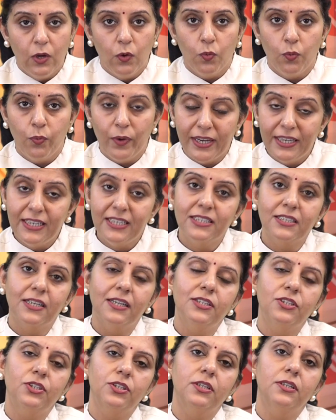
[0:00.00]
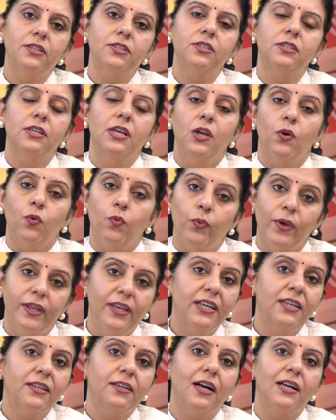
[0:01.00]
Varied cultures,
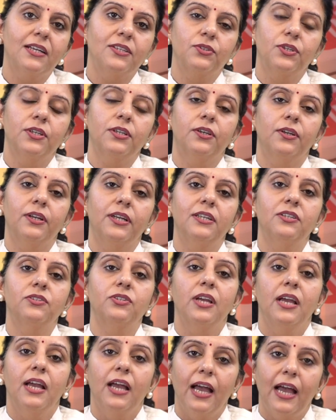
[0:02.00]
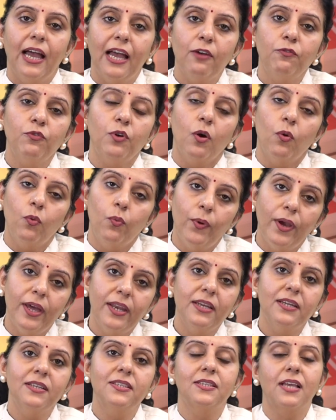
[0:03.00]
varied caste and creeds have
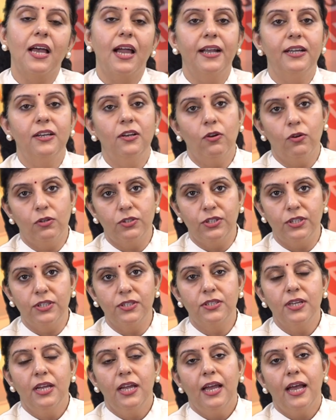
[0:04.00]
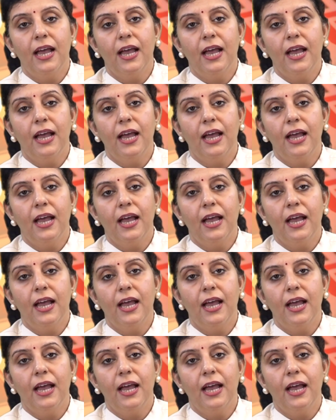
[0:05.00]
various ideologies,